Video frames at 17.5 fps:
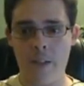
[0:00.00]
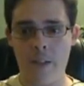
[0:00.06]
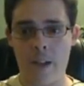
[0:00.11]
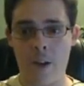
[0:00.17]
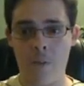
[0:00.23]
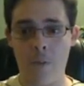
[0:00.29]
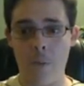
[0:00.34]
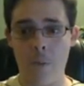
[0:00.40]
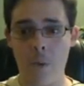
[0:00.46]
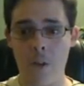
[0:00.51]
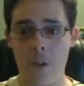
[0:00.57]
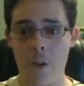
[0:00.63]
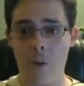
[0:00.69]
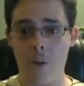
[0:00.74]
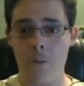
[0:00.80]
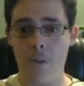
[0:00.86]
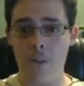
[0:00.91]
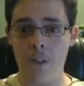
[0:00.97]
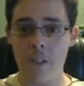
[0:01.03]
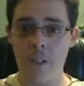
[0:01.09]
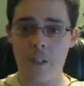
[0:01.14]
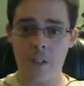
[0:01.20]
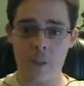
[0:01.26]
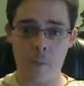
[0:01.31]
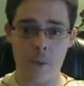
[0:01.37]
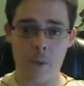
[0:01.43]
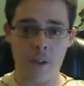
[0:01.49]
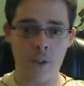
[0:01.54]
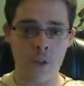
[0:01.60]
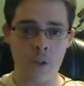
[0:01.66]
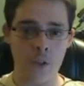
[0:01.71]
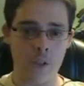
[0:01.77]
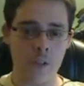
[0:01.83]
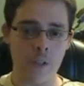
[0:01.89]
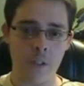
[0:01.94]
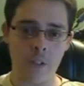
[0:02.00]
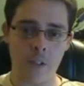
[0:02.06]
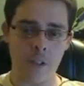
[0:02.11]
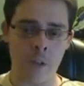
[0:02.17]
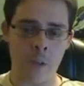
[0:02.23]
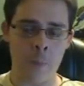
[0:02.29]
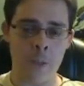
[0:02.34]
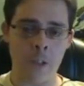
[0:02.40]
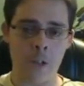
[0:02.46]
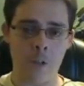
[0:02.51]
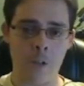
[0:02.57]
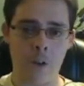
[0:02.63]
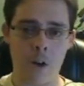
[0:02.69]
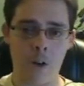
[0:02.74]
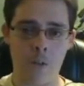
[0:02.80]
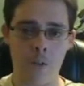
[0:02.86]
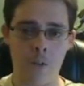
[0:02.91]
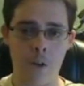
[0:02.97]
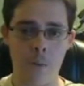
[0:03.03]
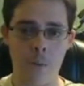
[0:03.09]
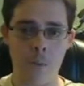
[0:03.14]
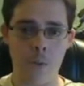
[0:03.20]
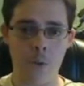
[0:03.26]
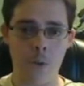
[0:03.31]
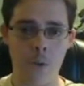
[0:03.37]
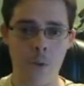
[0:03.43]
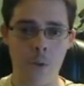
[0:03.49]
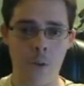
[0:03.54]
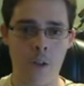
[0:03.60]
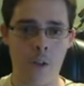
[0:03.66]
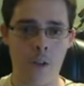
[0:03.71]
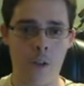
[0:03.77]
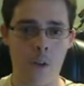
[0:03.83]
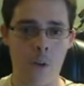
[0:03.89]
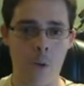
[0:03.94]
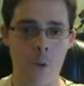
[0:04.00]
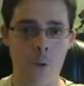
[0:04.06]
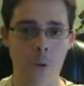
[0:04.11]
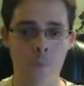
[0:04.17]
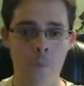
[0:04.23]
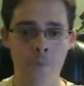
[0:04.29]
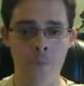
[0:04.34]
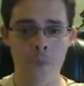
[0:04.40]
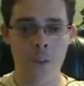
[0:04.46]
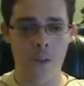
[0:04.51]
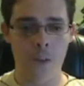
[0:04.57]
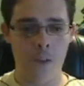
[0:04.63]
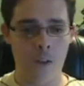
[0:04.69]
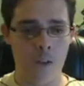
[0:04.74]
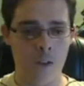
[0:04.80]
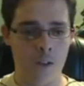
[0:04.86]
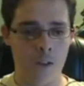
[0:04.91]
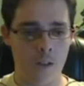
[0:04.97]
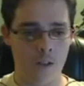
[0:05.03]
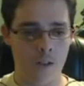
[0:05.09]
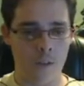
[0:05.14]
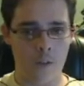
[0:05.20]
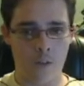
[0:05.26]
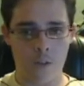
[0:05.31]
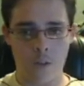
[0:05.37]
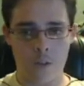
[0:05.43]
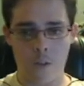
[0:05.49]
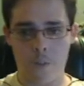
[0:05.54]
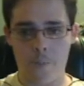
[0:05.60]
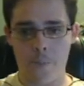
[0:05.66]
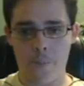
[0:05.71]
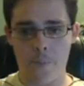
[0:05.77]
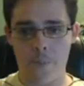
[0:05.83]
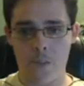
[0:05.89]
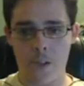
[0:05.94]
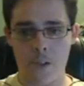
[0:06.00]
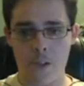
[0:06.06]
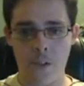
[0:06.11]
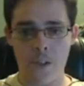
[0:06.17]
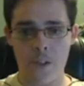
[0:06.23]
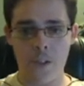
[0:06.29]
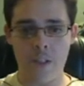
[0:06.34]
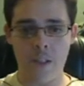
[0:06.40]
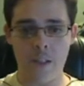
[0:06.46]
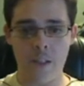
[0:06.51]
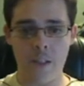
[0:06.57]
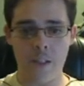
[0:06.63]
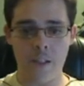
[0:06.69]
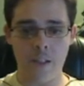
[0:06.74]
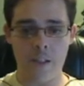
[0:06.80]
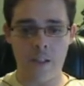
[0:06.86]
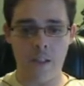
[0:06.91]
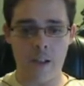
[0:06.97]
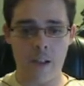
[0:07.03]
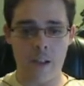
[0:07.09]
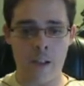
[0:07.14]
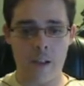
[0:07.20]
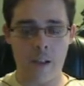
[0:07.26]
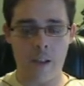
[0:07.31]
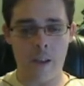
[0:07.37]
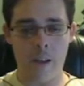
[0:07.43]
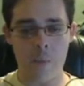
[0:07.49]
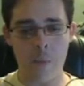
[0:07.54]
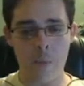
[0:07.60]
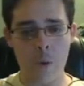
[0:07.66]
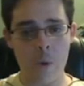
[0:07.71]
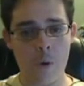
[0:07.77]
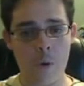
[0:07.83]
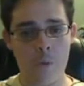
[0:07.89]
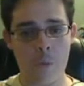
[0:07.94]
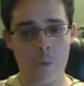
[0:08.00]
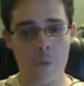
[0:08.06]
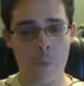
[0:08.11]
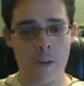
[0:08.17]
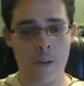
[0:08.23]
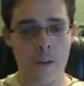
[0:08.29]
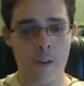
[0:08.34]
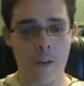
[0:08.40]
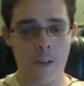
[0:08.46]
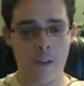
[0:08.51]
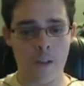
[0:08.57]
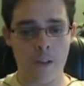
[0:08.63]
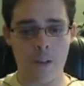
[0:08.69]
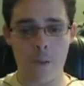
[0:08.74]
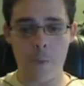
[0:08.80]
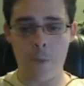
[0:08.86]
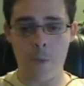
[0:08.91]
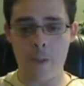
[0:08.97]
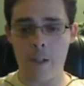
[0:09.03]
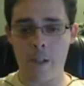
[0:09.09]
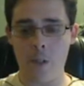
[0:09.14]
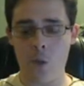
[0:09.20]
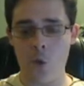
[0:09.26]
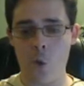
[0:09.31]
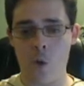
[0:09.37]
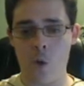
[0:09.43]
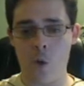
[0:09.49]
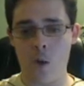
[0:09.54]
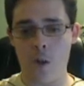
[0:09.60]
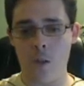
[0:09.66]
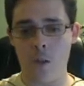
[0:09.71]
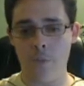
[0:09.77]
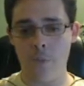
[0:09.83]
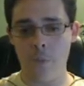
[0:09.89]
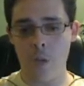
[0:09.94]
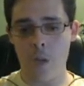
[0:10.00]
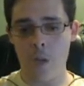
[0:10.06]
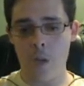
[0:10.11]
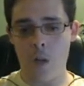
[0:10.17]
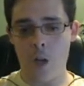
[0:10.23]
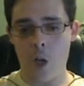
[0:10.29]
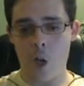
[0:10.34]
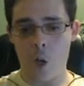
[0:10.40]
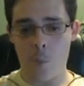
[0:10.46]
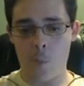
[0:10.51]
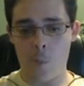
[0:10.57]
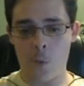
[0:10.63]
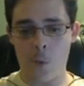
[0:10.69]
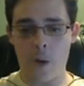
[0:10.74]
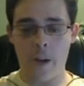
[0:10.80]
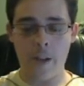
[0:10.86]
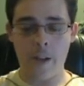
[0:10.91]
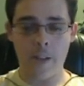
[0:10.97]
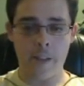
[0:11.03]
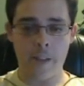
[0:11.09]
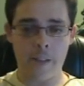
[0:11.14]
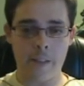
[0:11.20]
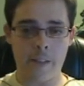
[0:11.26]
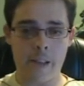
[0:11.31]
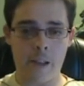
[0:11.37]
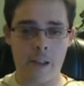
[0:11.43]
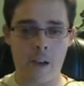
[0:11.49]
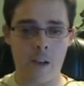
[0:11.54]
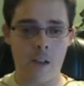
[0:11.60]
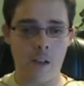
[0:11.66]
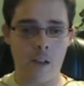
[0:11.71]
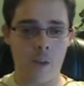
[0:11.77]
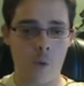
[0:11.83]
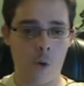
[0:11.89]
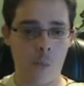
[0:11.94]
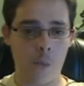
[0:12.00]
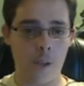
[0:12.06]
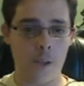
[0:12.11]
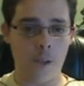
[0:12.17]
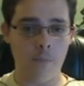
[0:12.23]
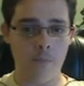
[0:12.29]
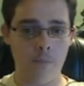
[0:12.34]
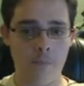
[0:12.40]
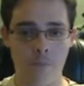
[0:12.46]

Now, if he were to go for this expansion, it's going to be a little harder for him to hold. So, as you can see, I am going for my Cybernetics core upgrade to get that warp gate.